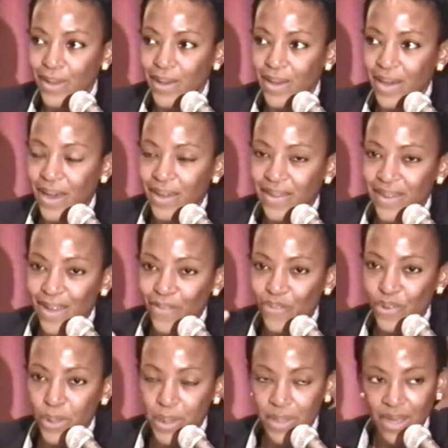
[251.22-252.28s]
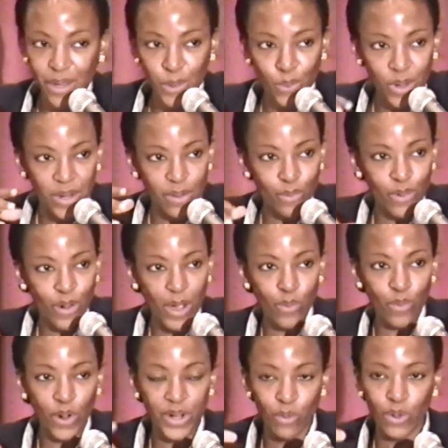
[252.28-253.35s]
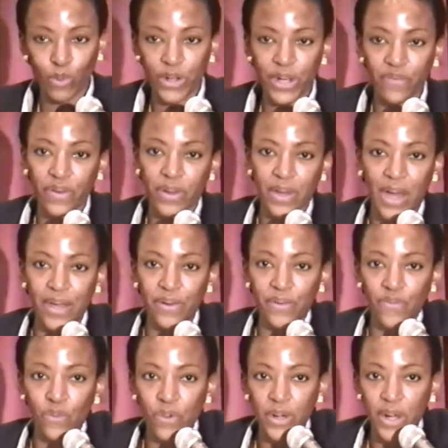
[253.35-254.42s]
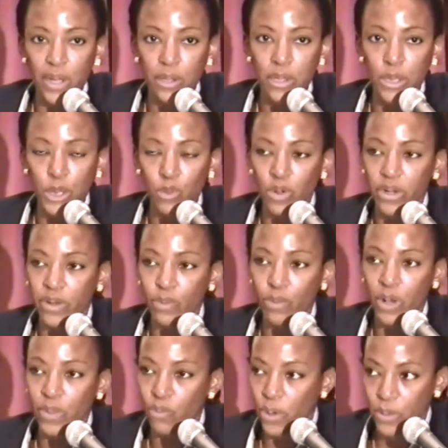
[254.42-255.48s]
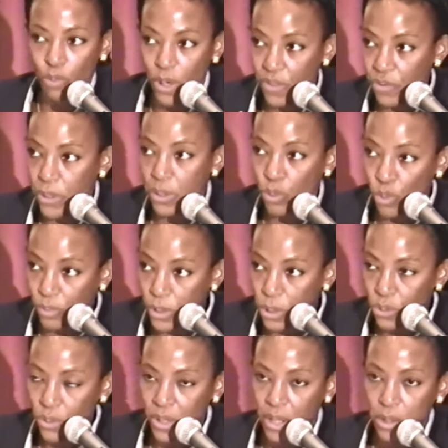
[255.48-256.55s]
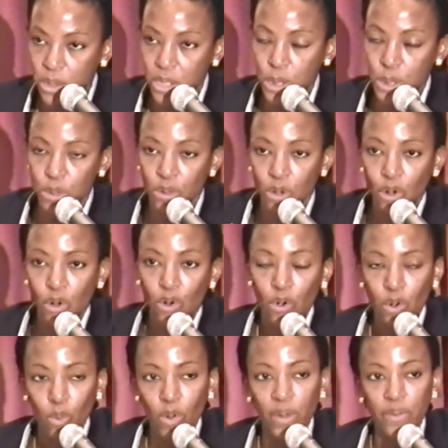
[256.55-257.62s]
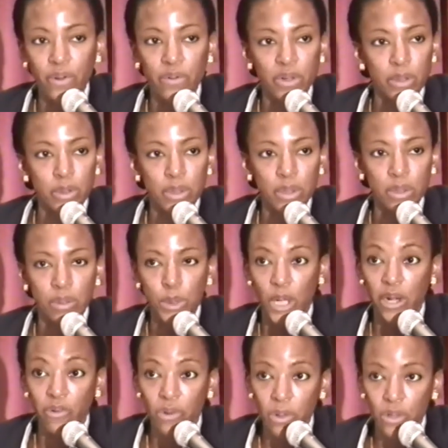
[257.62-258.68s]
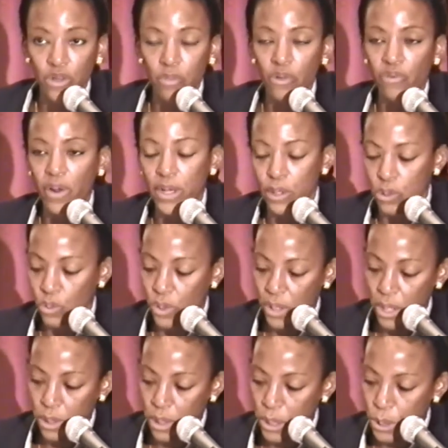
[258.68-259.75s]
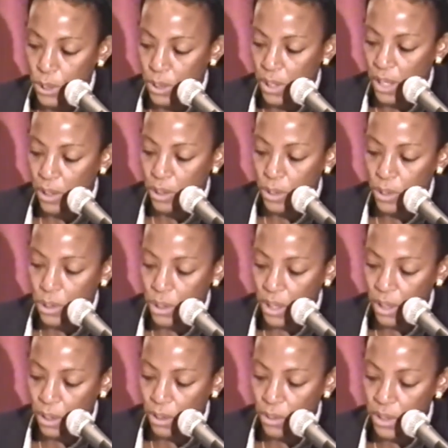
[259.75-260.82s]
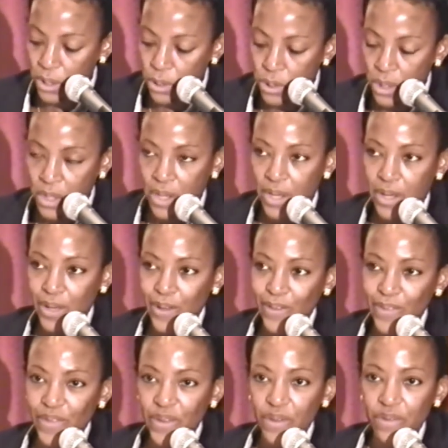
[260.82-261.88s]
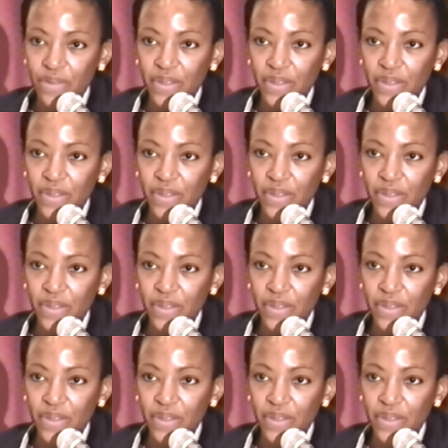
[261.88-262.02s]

at every stage, whatever kind of organization, whether it's a women's organization or whether it's a general human rights organization, as the CLO is, that